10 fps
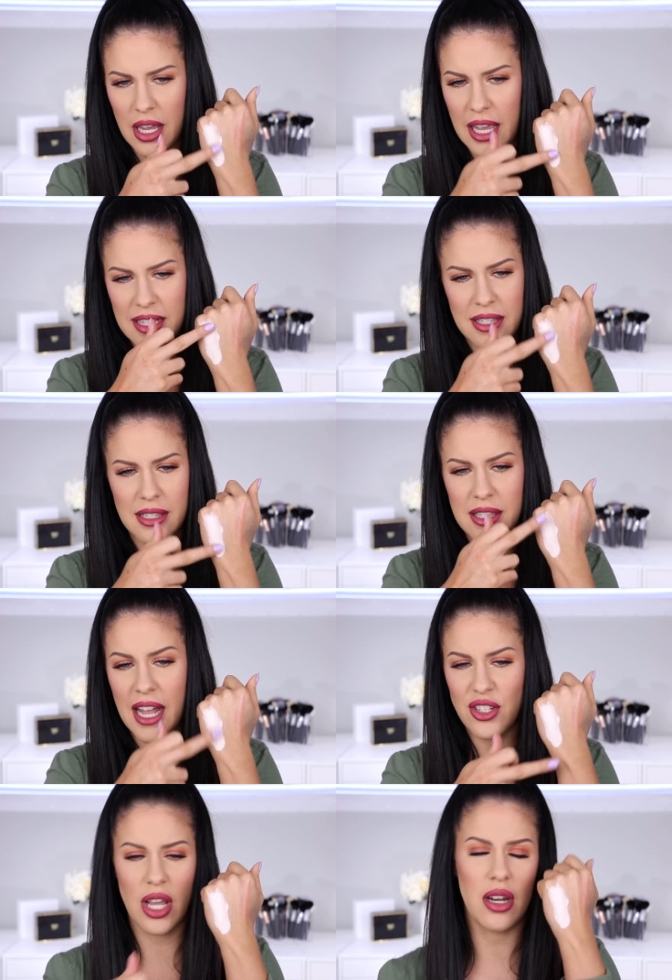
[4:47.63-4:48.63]
it's
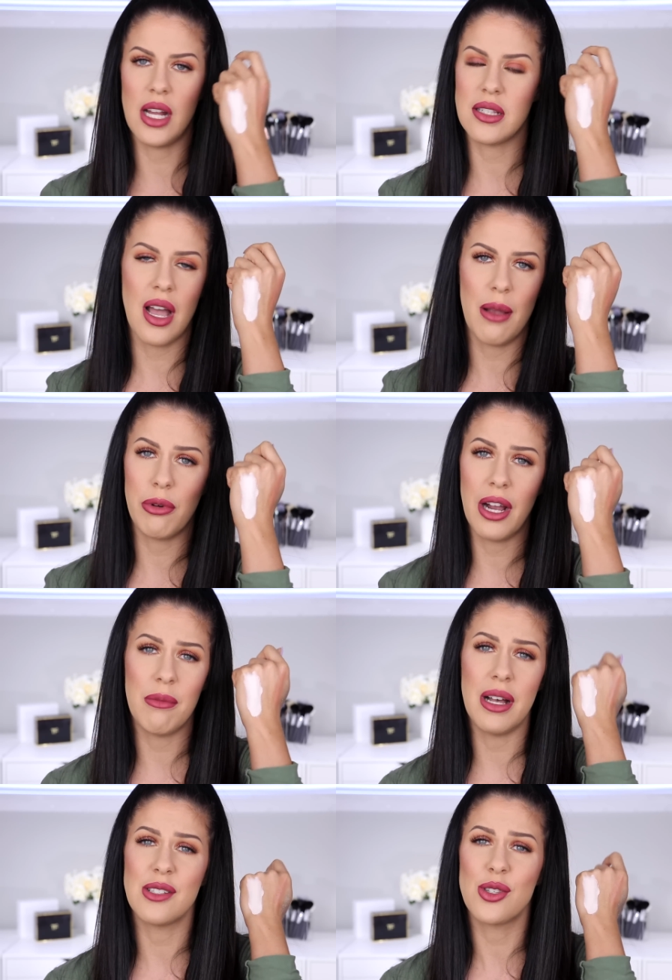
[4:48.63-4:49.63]
such a nice eye primer.